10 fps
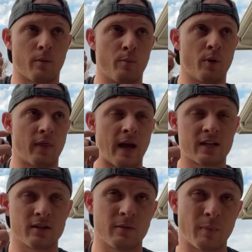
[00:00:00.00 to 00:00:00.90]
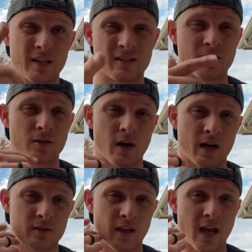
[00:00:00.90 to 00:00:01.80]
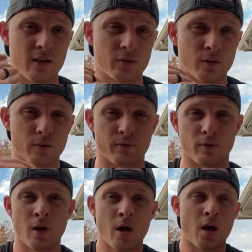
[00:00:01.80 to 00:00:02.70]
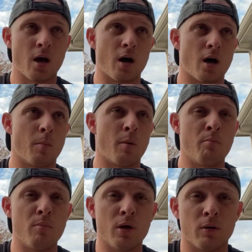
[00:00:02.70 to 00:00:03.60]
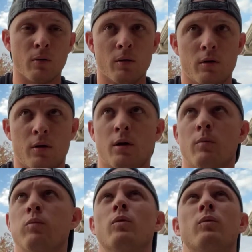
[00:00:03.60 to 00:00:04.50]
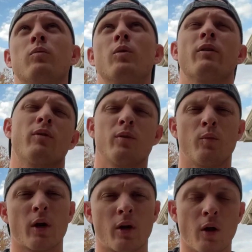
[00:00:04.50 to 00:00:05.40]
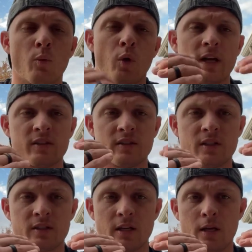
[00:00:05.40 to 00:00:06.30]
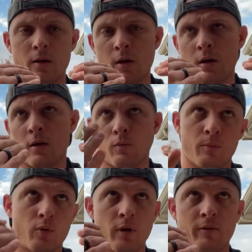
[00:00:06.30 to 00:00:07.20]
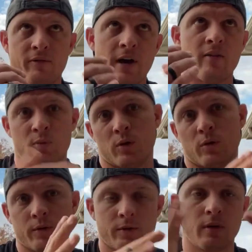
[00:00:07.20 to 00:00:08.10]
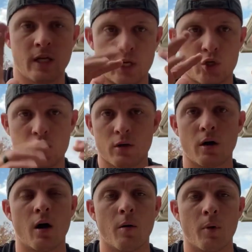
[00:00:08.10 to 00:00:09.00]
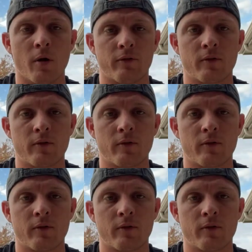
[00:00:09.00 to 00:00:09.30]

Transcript: but actually my 6 year actually adds over 1 mil, well, whatever you want to call it. We'll actually just say 1.5 mils ish of